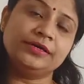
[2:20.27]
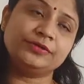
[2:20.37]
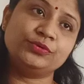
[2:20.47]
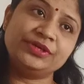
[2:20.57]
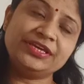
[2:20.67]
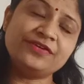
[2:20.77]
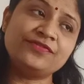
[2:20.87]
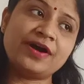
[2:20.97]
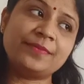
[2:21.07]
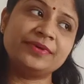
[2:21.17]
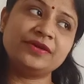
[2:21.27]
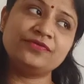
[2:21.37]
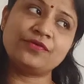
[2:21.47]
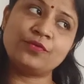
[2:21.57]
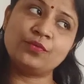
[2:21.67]
doing farming
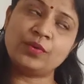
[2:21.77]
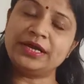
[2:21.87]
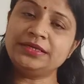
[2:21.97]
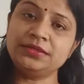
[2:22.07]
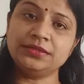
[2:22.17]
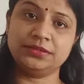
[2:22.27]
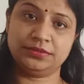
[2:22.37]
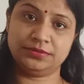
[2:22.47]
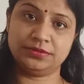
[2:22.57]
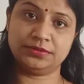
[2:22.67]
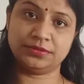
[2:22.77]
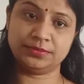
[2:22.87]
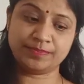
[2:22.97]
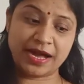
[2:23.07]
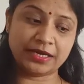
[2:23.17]
for one
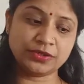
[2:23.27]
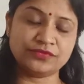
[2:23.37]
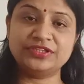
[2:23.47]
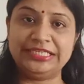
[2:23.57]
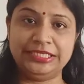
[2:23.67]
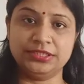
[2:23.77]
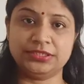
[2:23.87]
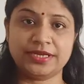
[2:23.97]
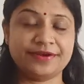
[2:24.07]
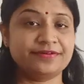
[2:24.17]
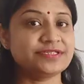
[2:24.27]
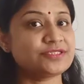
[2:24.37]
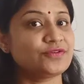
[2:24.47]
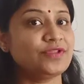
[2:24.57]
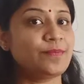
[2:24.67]
part of the year and rest
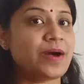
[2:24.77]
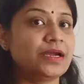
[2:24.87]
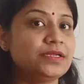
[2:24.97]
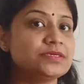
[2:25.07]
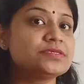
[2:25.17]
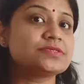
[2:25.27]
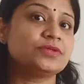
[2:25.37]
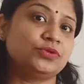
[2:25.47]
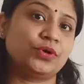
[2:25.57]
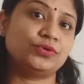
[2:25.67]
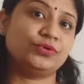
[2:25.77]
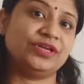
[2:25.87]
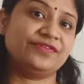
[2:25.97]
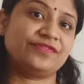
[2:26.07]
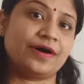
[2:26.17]
of the part is not
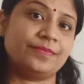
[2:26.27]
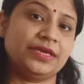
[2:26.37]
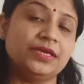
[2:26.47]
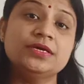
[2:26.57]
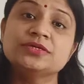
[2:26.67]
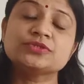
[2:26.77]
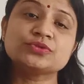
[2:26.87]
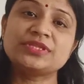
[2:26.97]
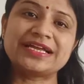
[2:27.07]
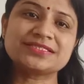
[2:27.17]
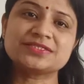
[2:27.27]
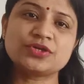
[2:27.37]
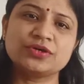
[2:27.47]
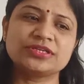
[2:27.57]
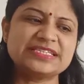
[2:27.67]
doing farming, so that's
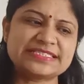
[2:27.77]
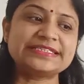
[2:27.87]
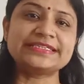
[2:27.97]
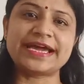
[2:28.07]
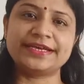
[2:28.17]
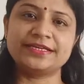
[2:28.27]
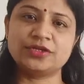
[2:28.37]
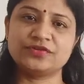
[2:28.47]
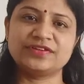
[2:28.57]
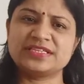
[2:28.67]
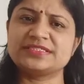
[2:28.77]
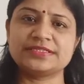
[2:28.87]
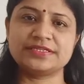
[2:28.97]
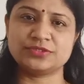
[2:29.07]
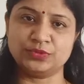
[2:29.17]
not, he's sitting idle, or we can say
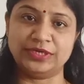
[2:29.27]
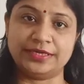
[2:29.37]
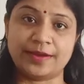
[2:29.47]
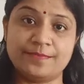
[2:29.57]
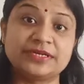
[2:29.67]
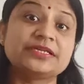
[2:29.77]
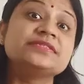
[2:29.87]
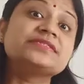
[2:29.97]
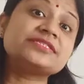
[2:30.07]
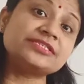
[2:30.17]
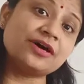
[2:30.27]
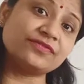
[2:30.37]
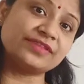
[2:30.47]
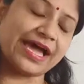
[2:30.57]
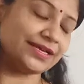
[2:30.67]
there is no income. But instead
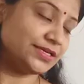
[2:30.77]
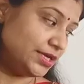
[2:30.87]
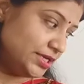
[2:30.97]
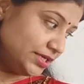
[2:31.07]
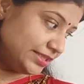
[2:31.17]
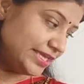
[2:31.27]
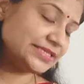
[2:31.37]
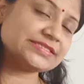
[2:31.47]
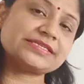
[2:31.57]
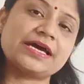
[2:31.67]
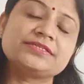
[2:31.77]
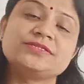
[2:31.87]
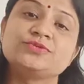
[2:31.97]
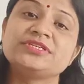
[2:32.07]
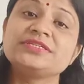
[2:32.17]
of that, they starts
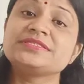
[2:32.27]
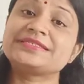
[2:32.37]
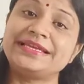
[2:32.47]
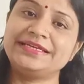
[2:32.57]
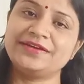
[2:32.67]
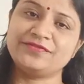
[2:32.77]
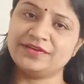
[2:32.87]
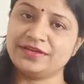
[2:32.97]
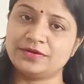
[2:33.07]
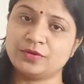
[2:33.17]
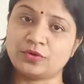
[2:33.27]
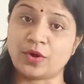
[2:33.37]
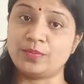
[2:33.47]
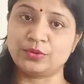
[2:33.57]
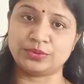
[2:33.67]
using scientific
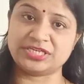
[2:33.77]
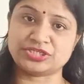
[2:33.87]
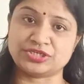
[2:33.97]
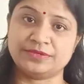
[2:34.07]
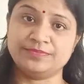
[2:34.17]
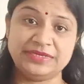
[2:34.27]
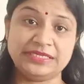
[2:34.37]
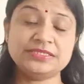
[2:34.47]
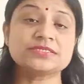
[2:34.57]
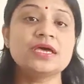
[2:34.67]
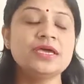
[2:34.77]
crop rotation. Means